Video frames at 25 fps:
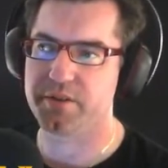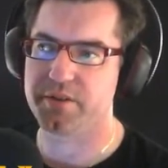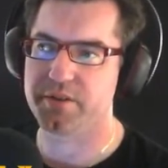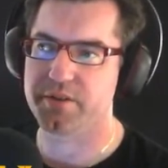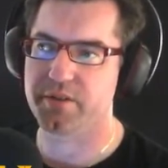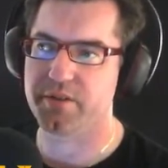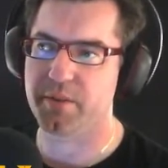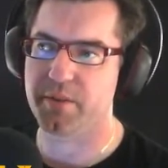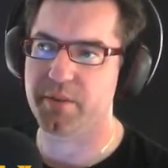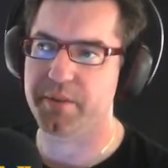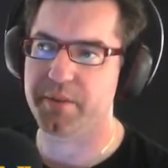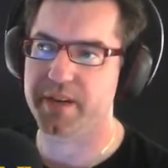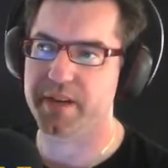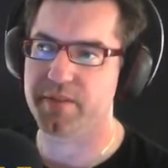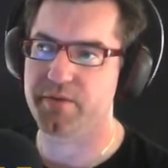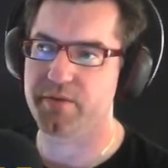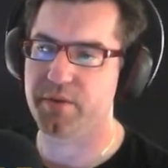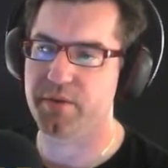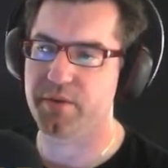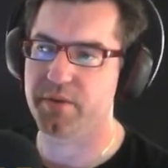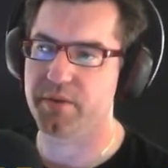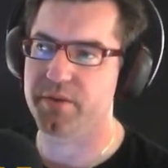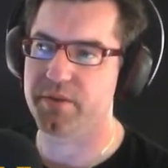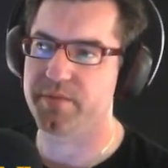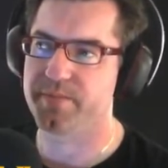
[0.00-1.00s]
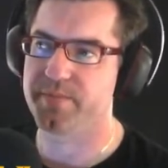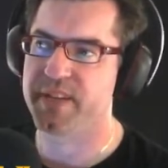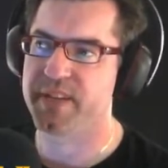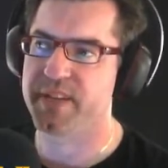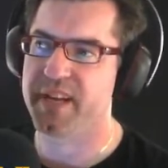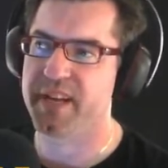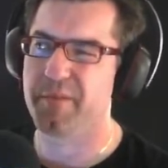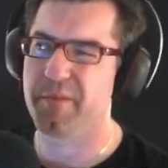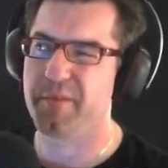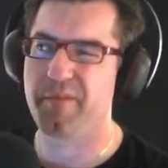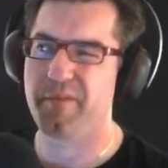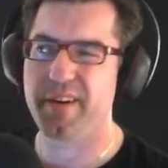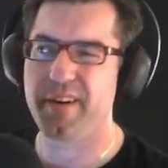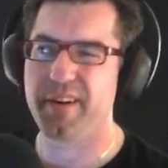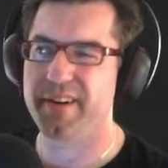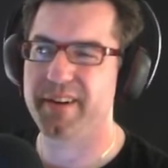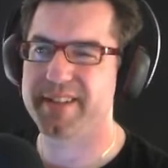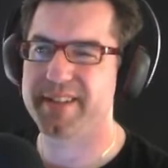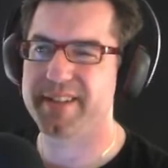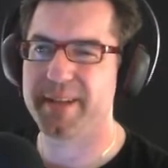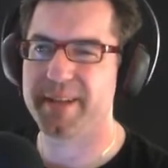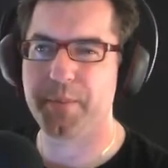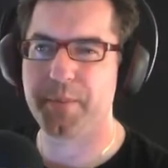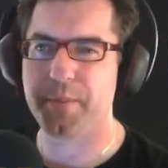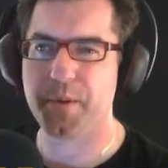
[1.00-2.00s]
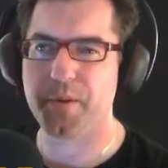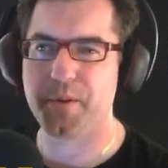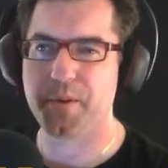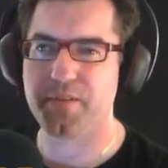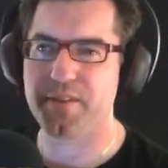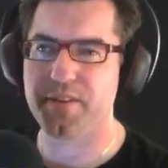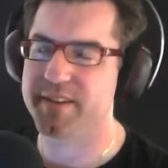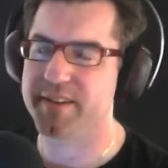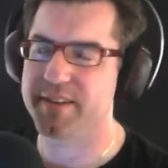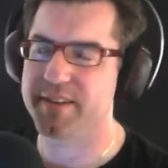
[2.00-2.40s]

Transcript: scroll it back and forth. Very simple. Very